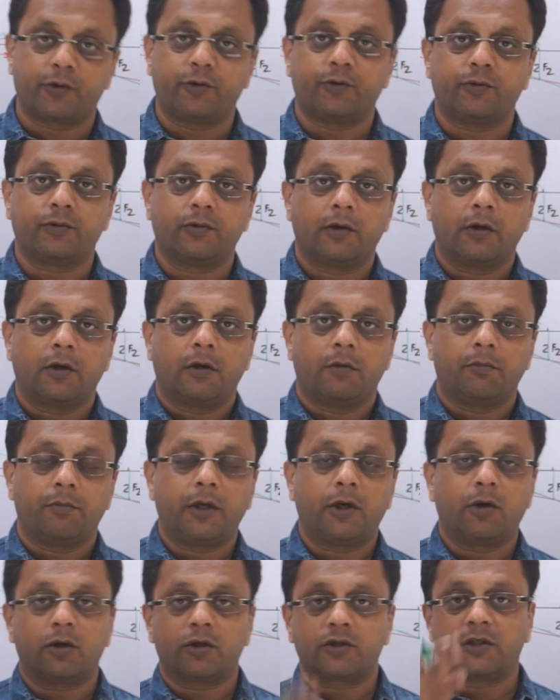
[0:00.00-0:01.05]
you,
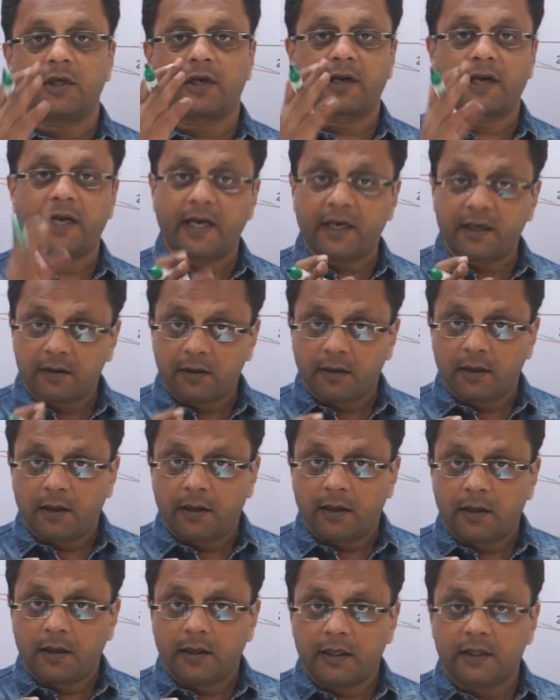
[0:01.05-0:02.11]
because the red
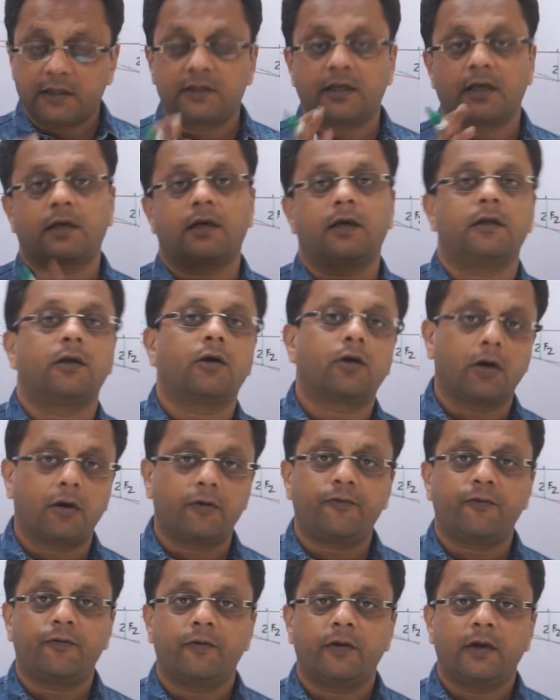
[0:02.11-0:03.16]
is the color
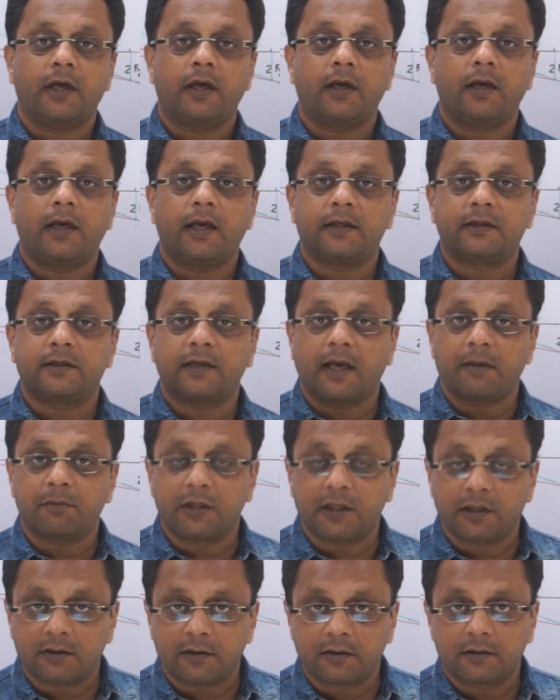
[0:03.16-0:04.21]
of
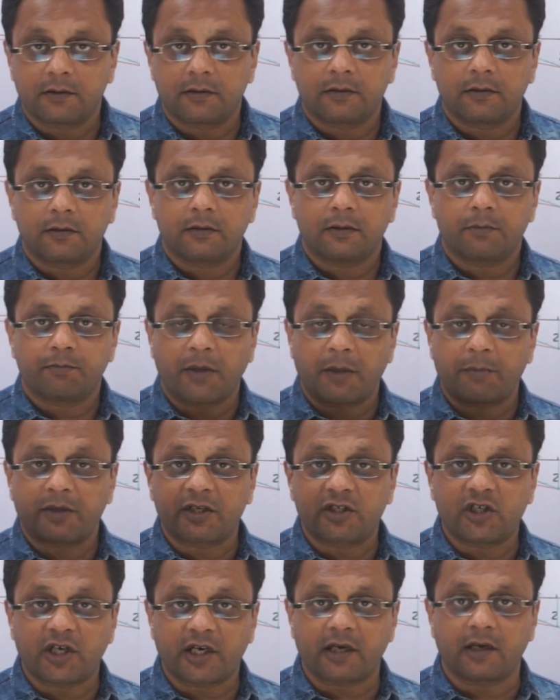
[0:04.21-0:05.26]
examiner, paper
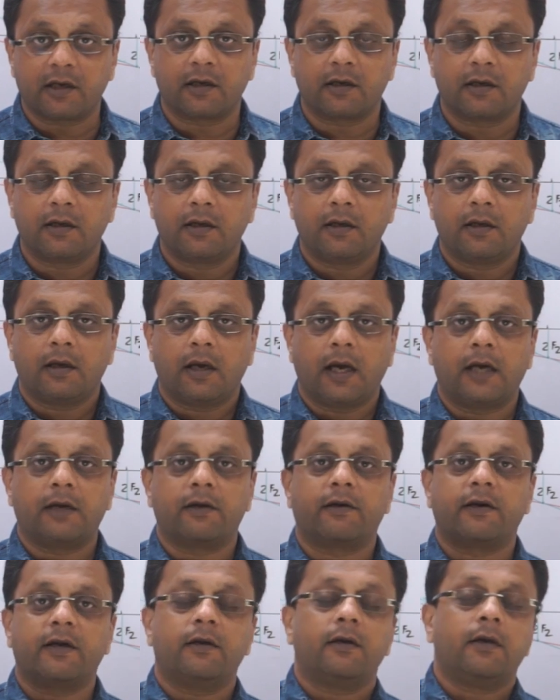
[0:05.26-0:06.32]
checker,
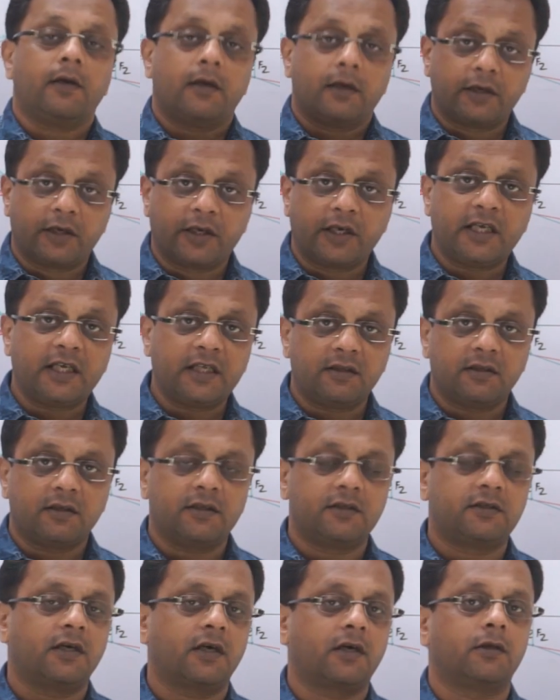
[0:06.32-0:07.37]
and green
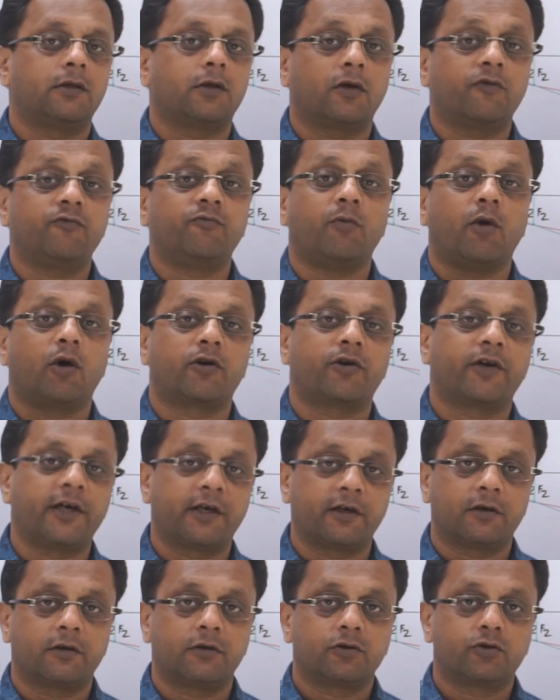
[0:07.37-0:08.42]
is the color of
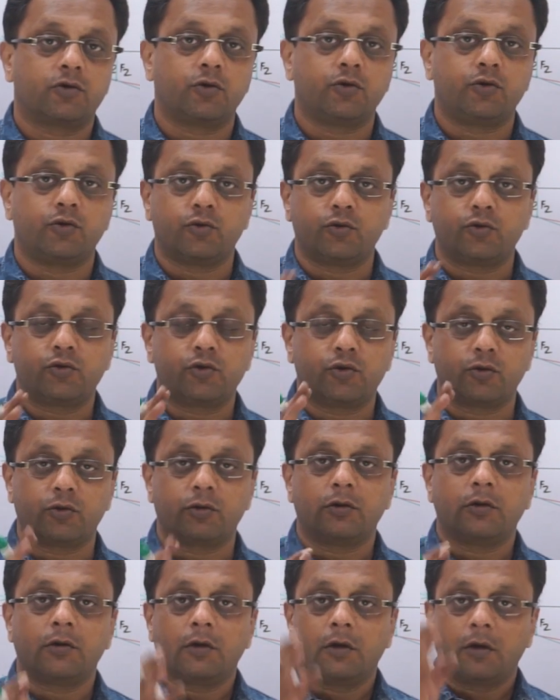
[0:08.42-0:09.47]
moderator. So you
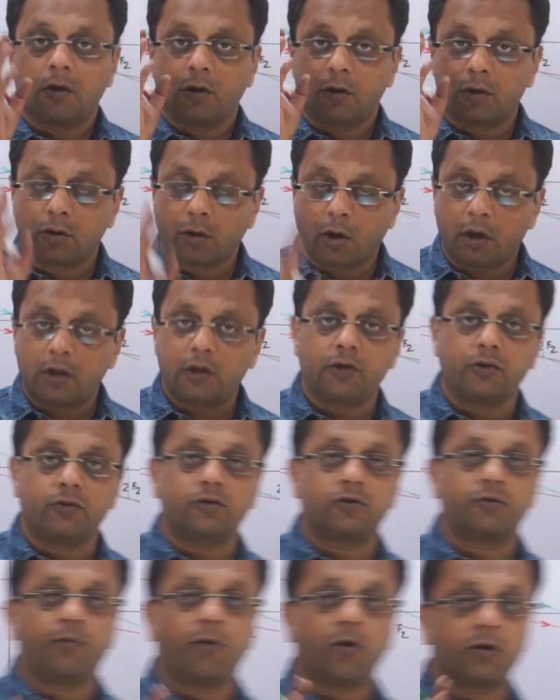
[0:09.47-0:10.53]
should not
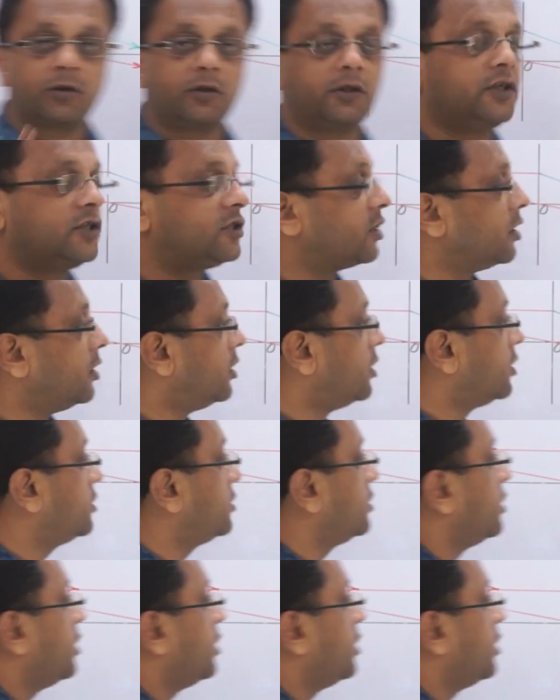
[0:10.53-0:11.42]
use both these colors.